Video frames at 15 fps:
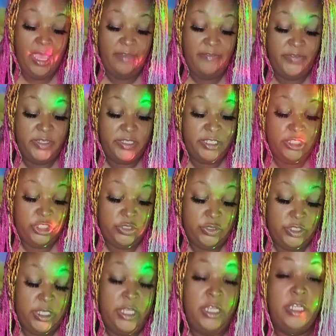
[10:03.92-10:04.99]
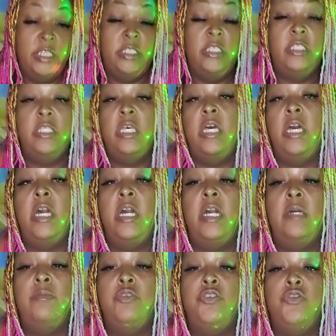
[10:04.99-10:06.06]
Confidentials here. This is a
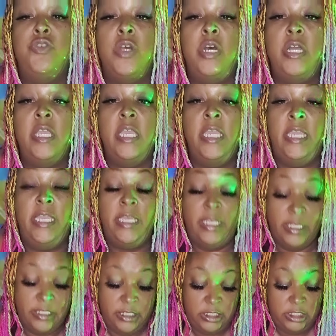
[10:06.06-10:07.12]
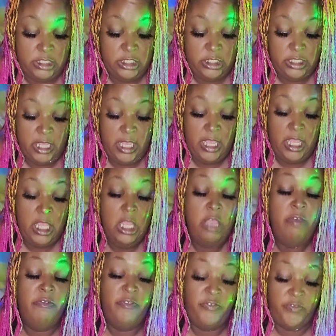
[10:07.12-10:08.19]
um, drug ink. This is a
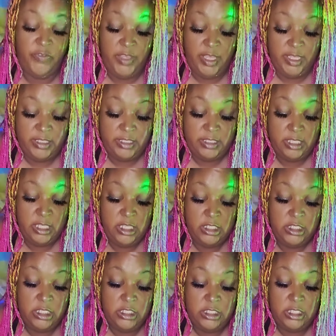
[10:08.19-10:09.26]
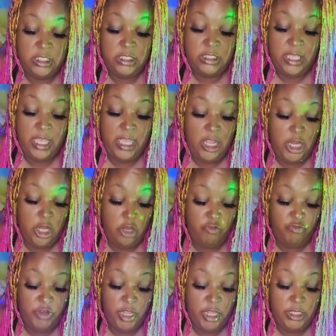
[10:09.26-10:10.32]
fix. This is a
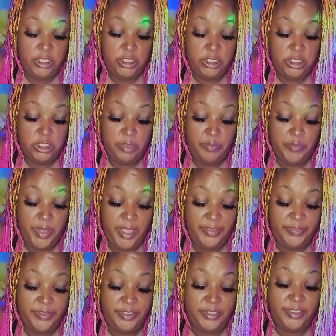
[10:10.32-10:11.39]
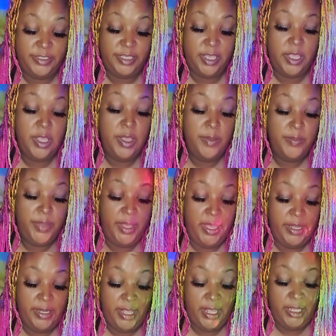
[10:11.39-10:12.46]
heron. This is a meth. This is a
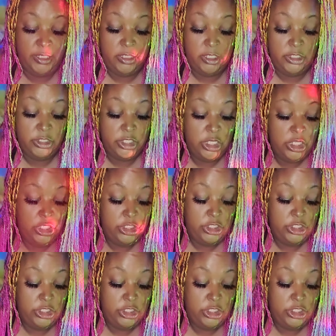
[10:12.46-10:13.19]
panhandlers.